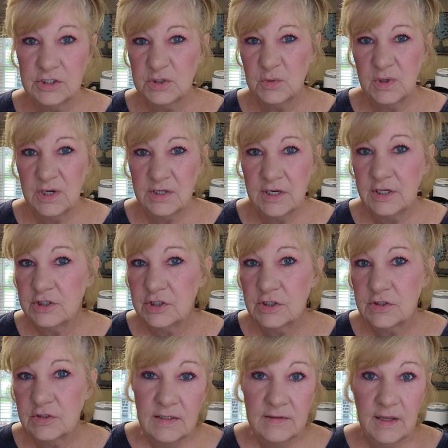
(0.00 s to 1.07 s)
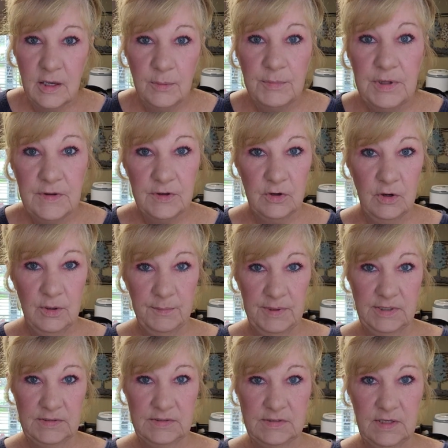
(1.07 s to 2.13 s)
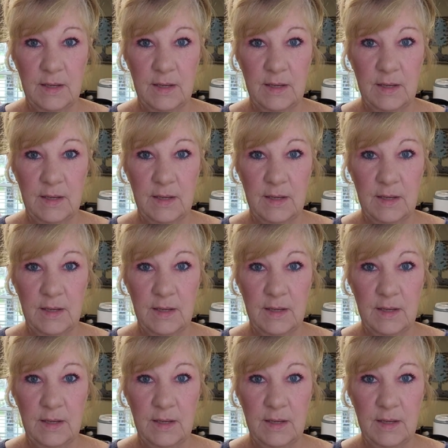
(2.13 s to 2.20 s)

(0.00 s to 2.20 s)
you're wearing dentures, tell me in the comments.